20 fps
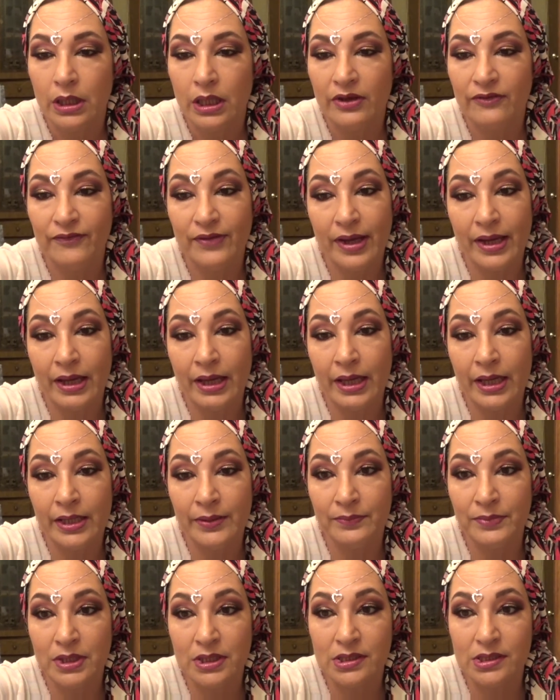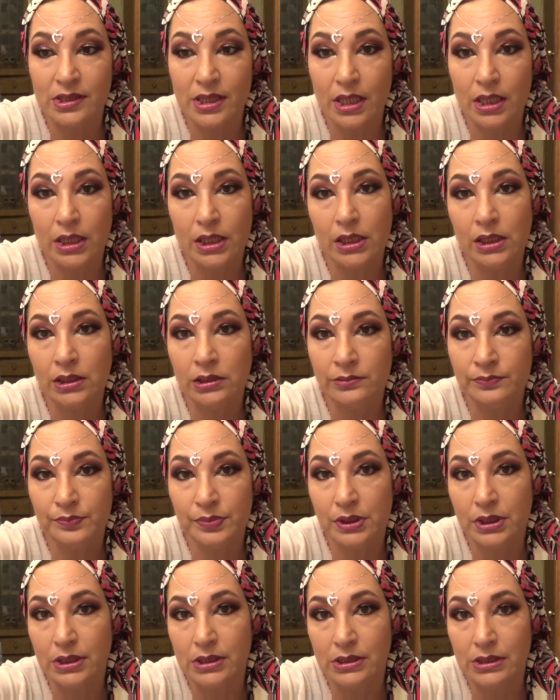If I missed any,
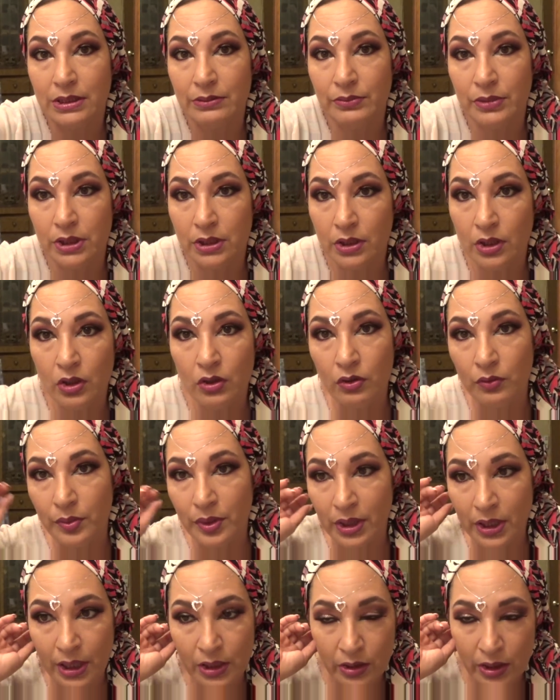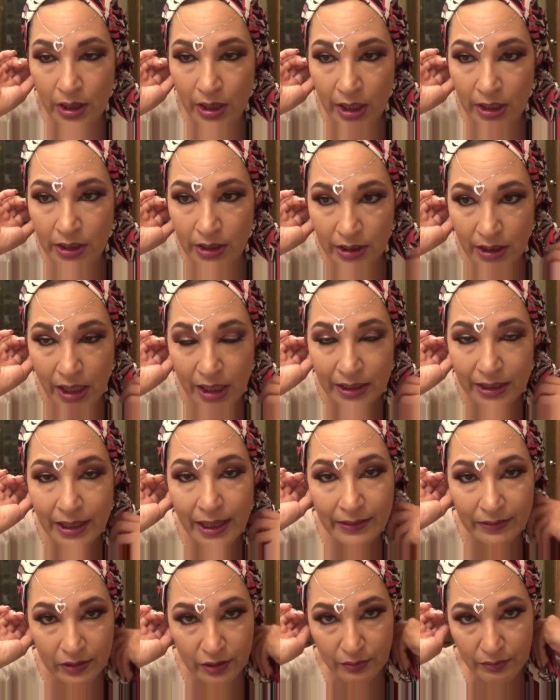please let me know, but I, I, I
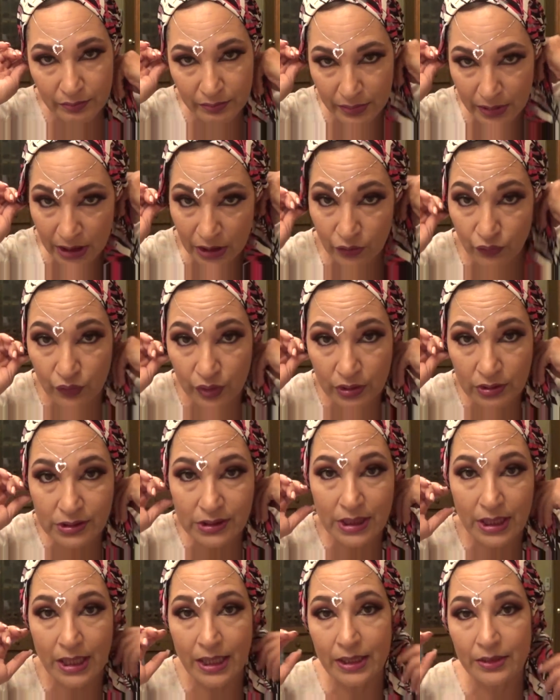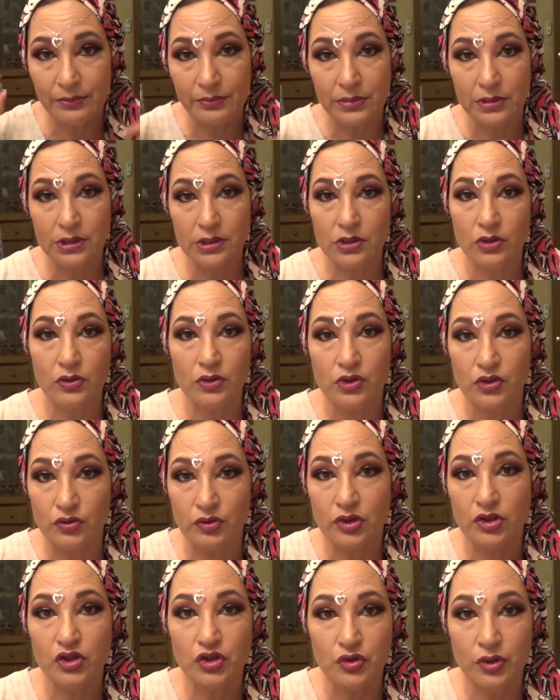get them in real time. So as
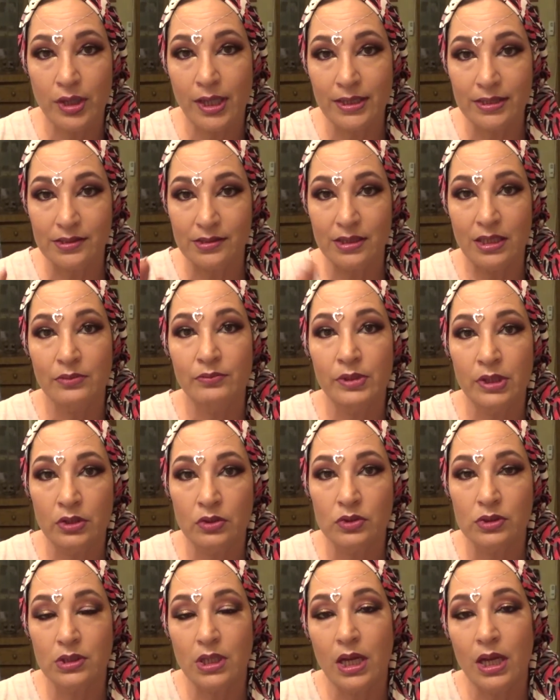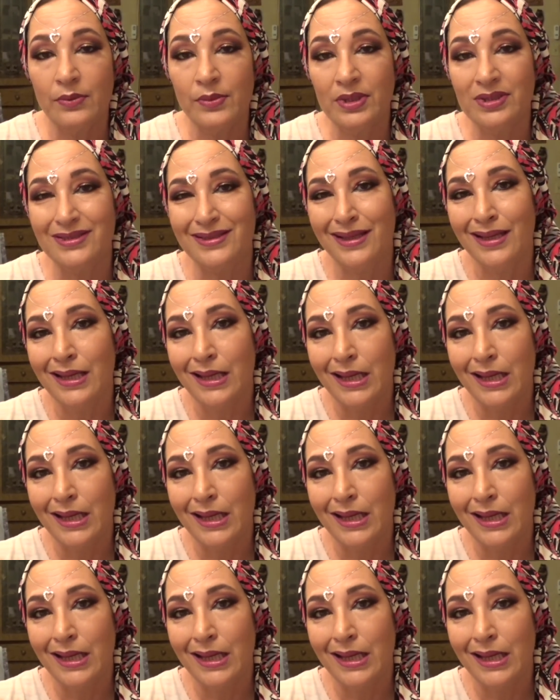soon as you guys send me those comments,